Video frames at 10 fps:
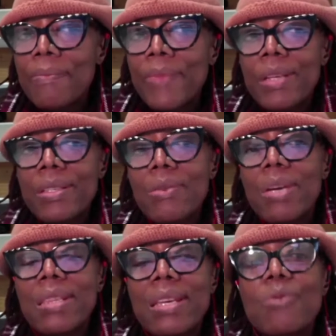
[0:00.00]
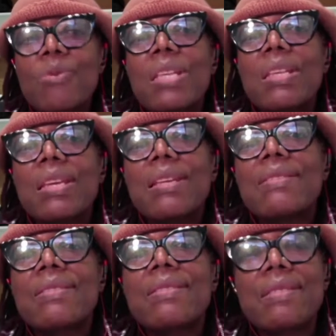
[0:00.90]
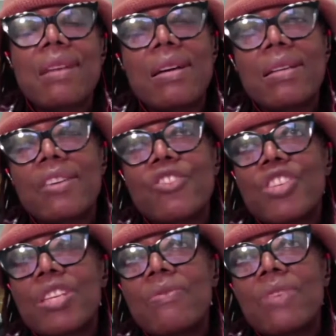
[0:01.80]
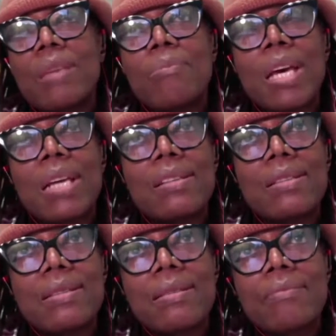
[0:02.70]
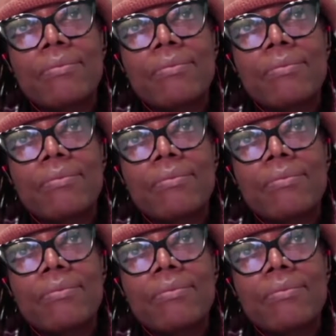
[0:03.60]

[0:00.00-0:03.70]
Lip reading: So I think we need to start achieving a balance.